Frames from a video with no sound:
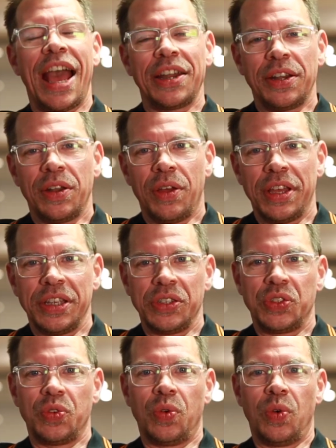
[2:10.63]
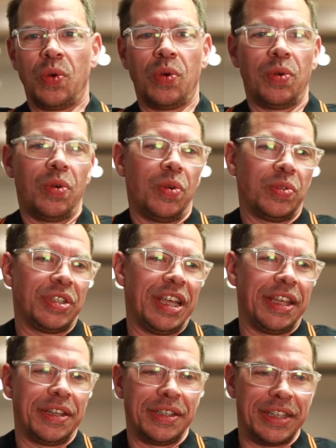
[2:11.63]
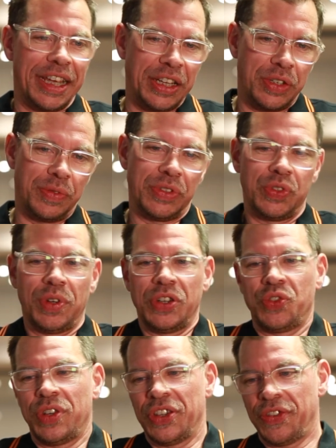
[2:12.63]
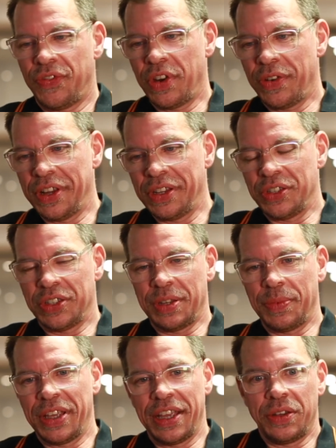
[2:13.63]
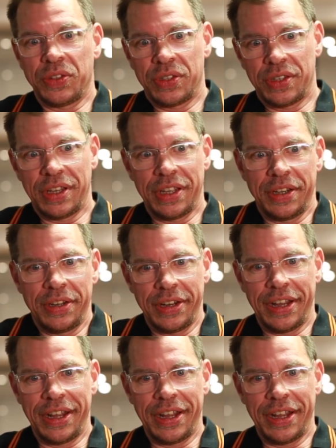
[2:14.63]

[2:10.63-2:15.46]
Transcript: analysed or taken data and tried to transfer it into something else. And